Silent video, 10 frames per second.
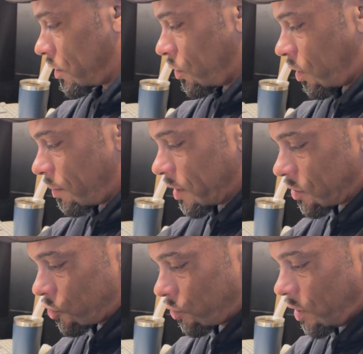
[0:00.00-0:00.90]
you want to make
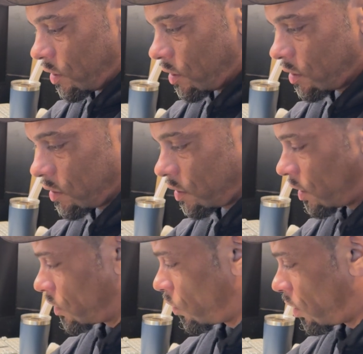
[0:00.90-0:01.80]
the street
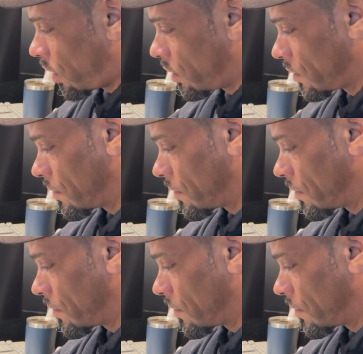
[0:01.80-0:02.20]
and the wall.